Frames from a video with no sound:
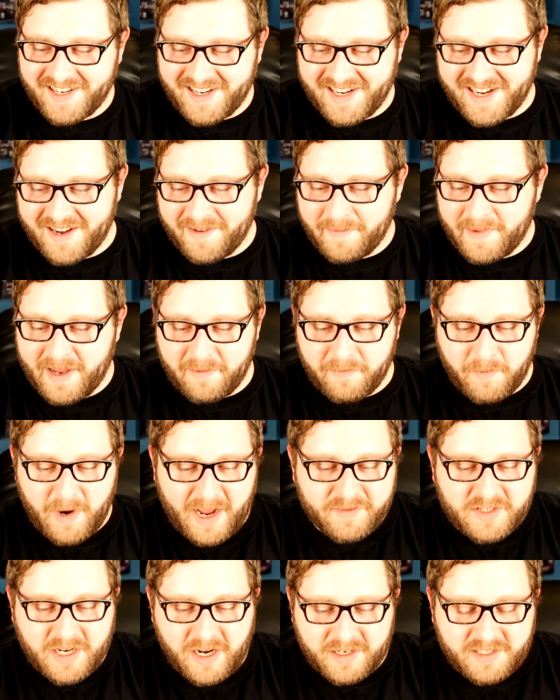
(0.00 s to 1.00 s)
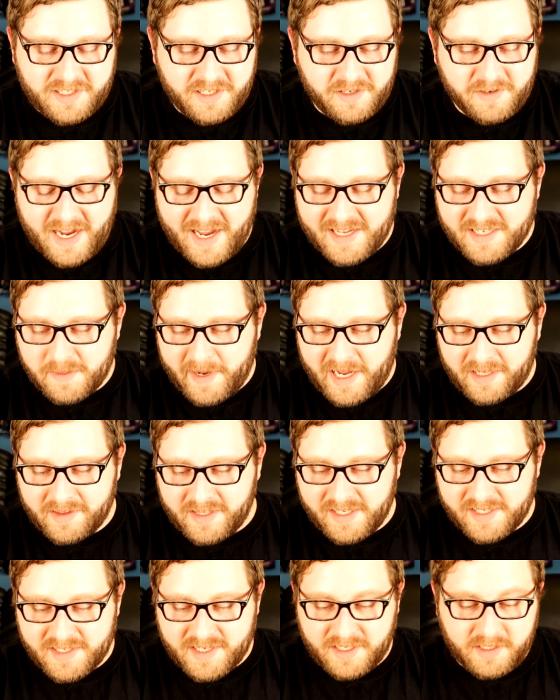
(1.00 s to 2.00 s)
and I've talked to you guys about
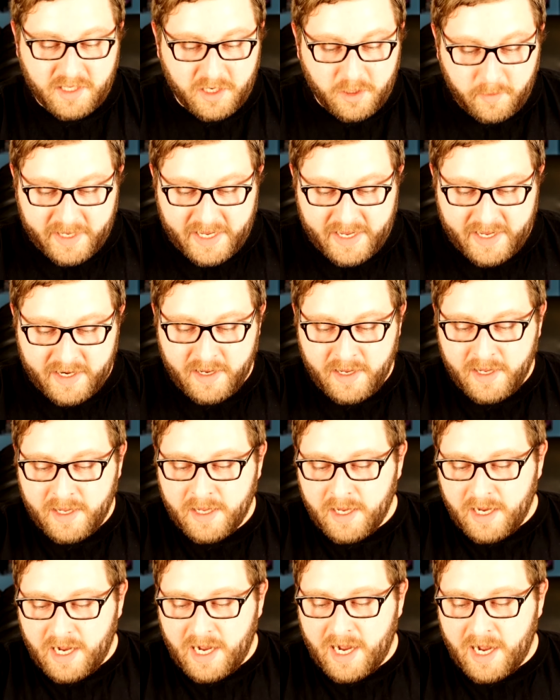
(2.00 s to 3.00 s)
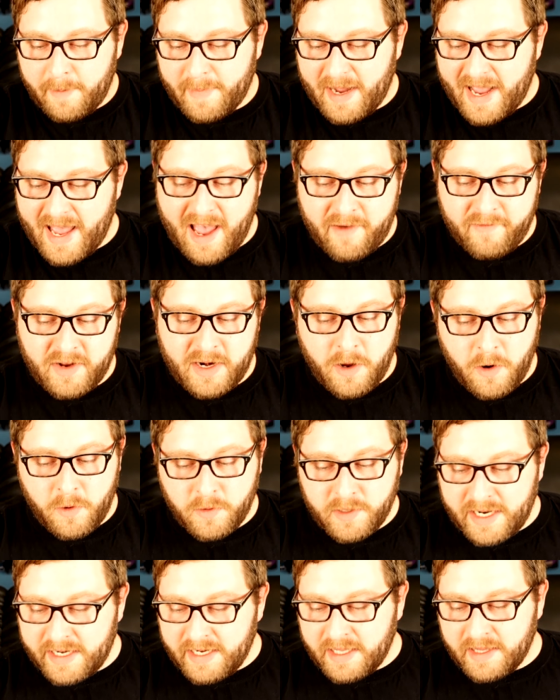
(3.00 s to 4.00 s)
this a little bit. I haven't
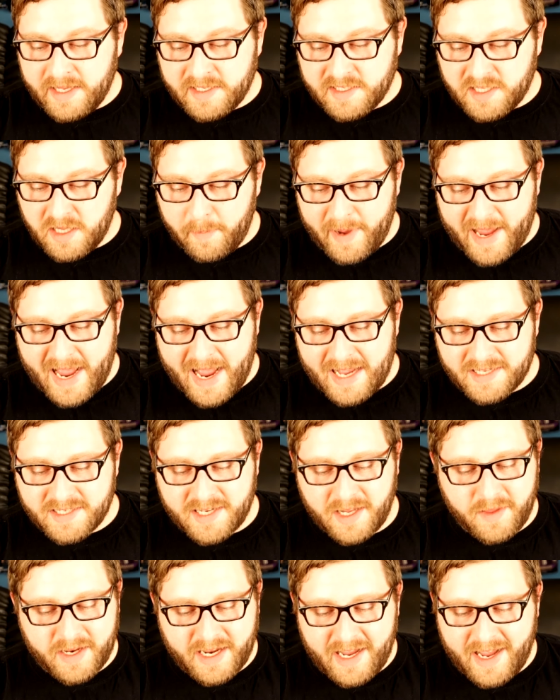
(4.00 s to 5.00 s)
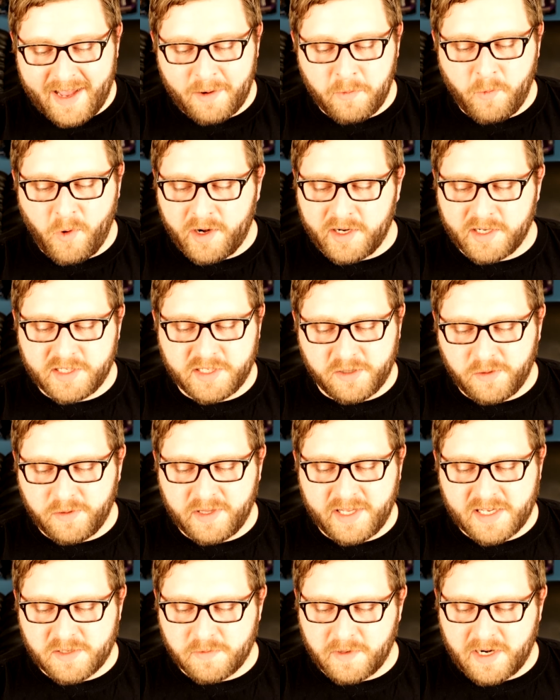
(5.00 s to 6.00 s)
owned any of these in the past. I think I had 1 or 2 of
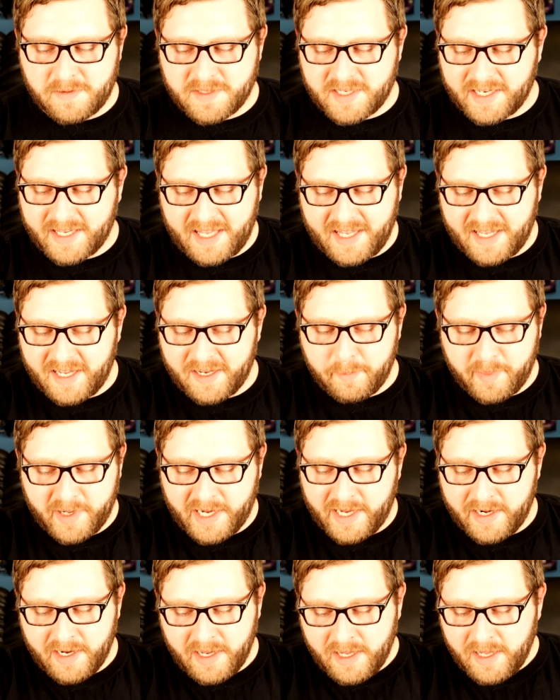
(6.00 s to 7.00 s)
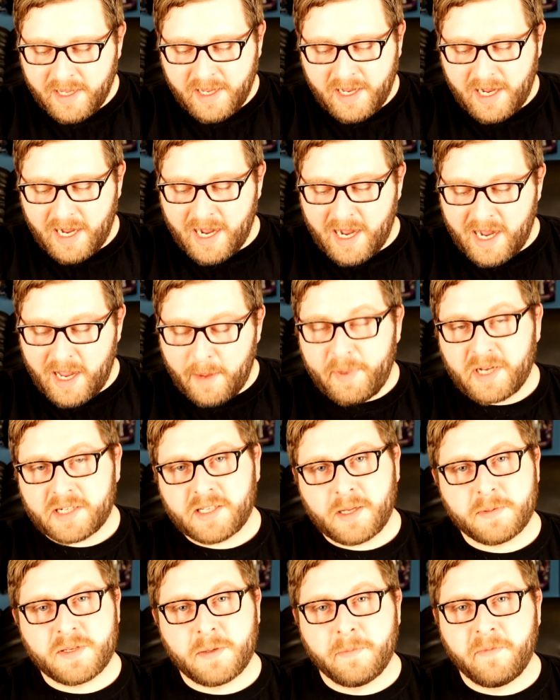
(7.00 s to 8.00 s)
these when I was a kid, but I
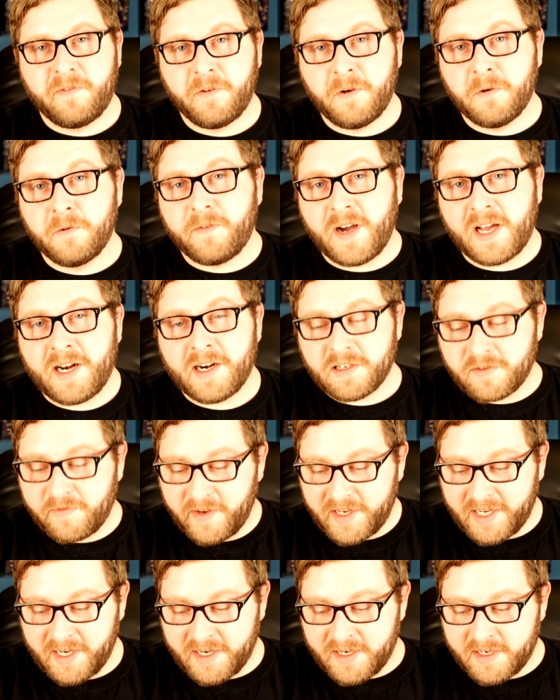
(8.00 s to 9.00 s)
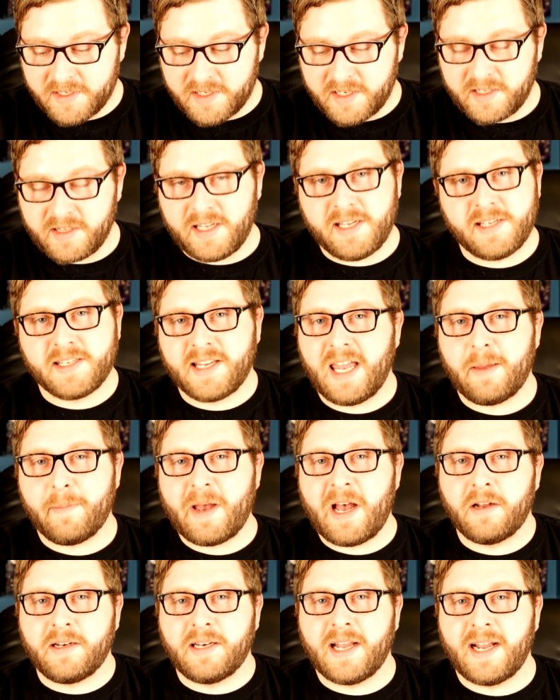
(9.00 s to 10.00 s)
picked up some Food Fighters figures. These came
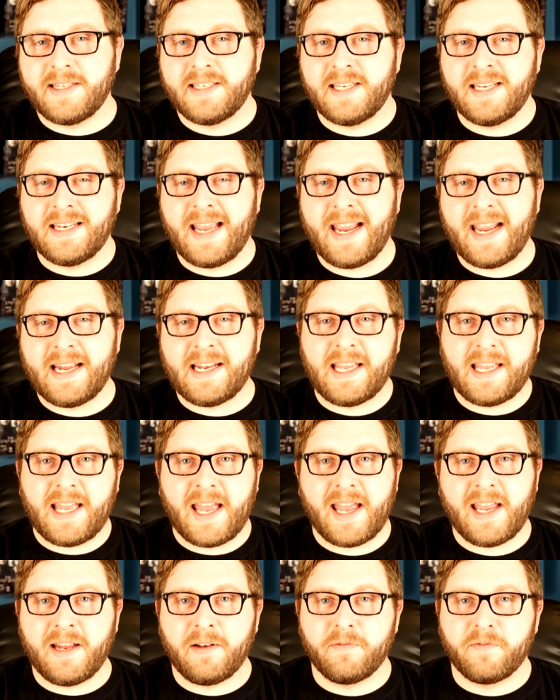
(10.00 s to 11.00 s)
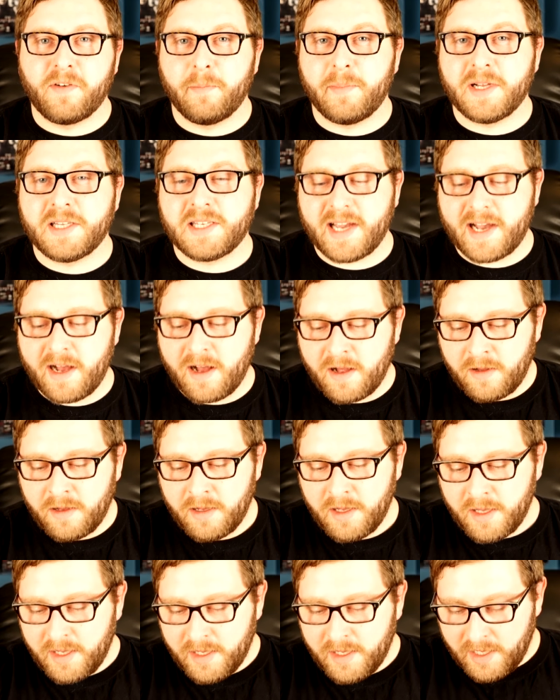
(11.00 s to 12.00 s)
out in 1988 from Mattel.
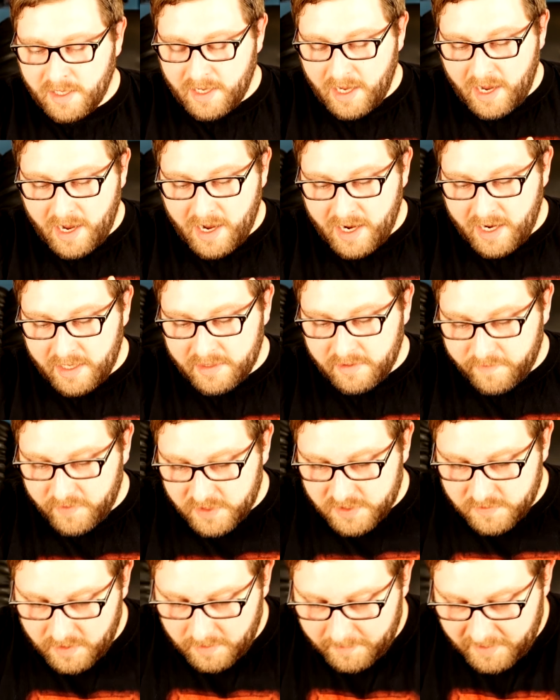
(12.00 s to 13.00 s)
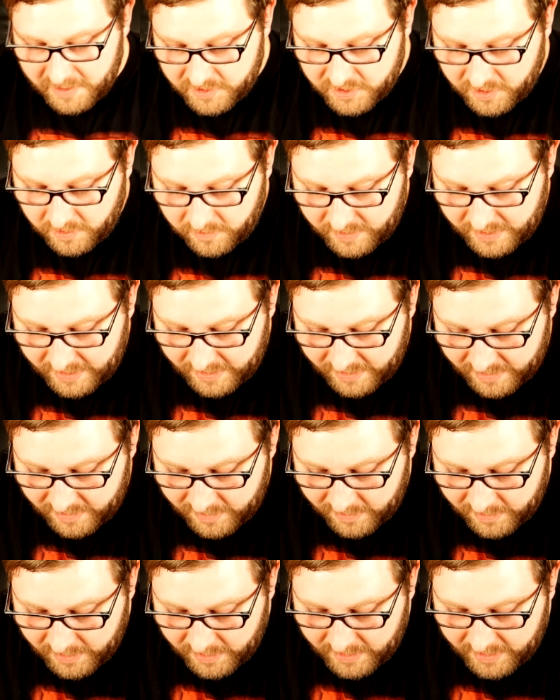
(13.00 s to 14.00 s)
And the first one I'm going to show you
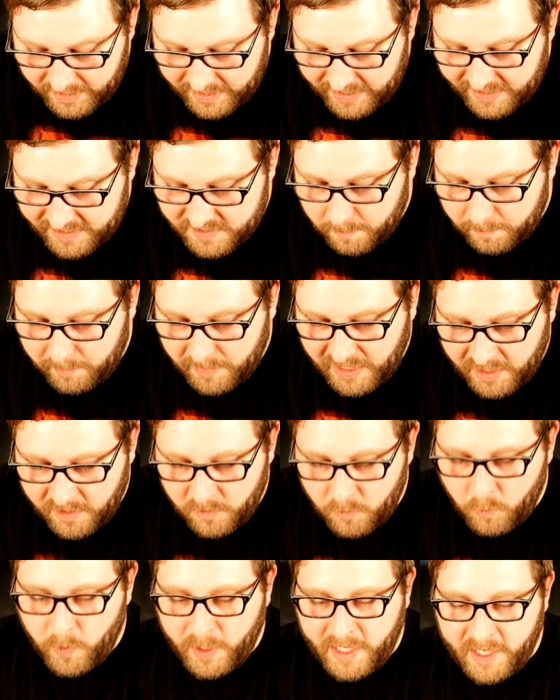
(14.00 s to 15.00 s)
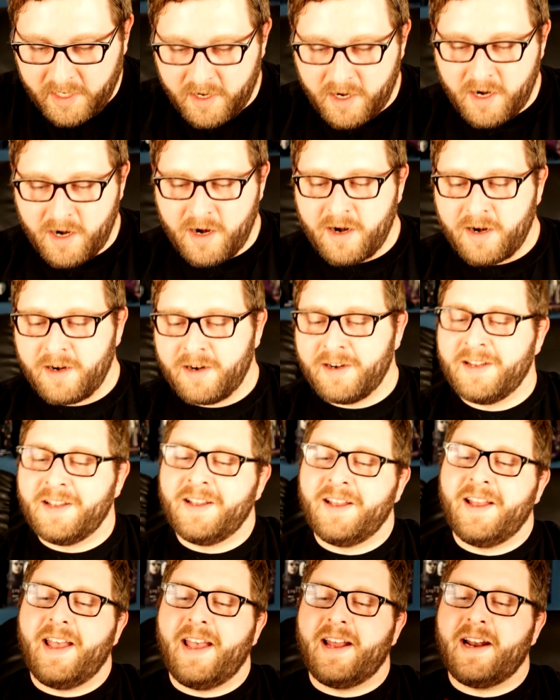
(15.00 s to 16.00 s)
here is Mean Weiner.
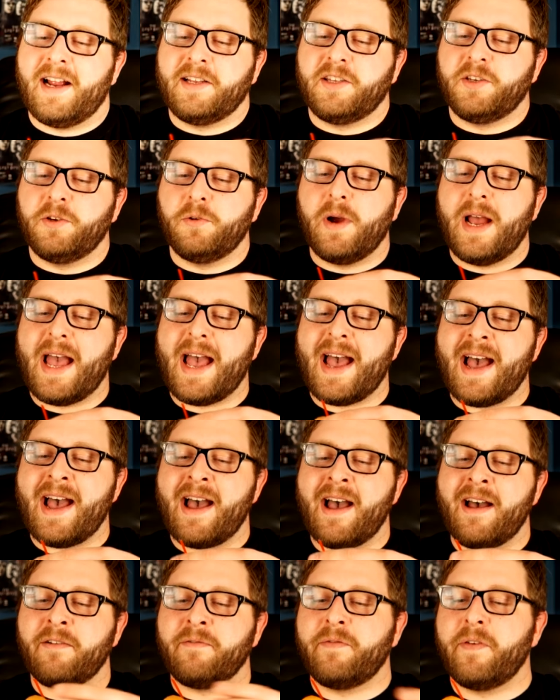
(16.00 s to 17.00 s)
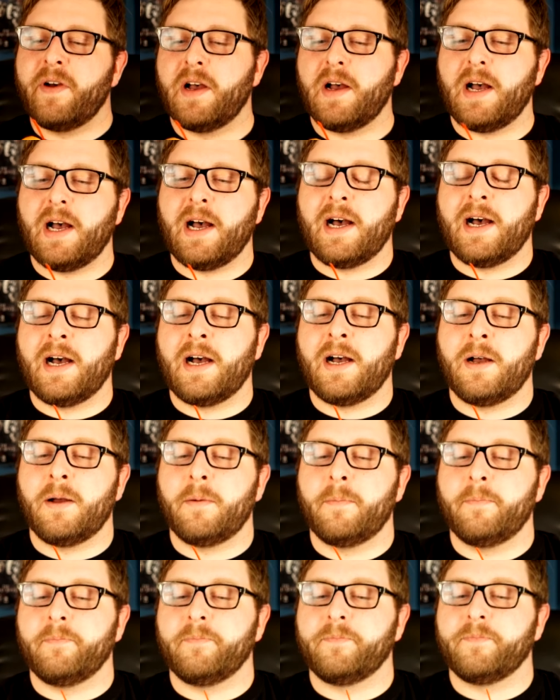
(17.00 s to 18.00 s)
And I do have
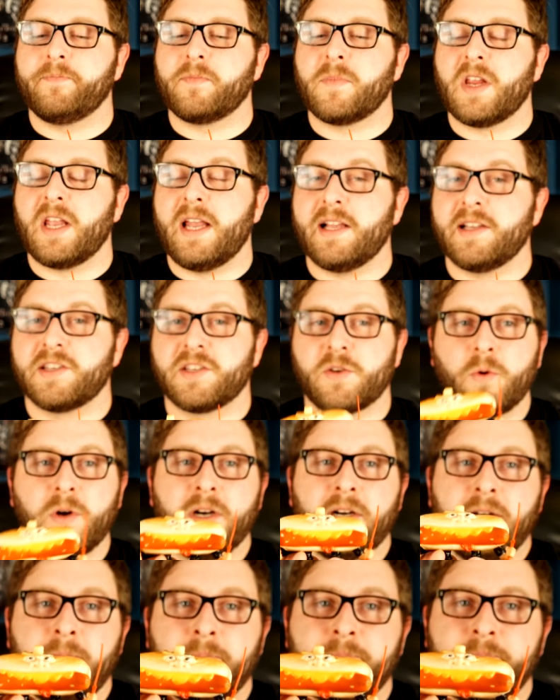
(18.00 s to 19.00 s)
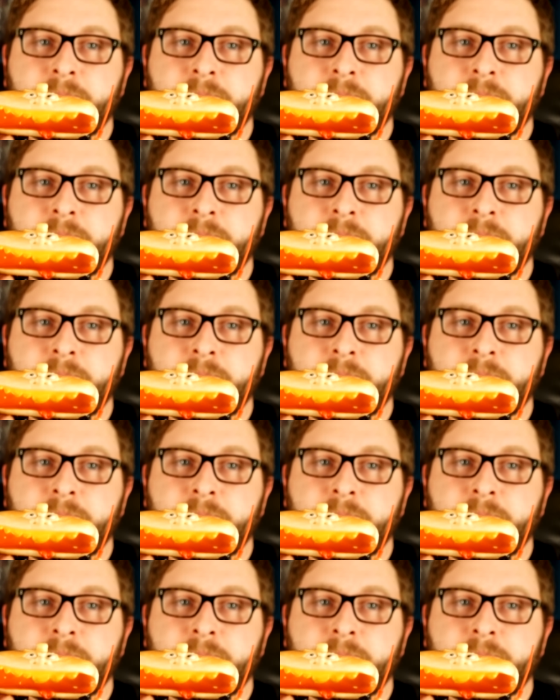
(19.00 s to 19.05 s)
his sword.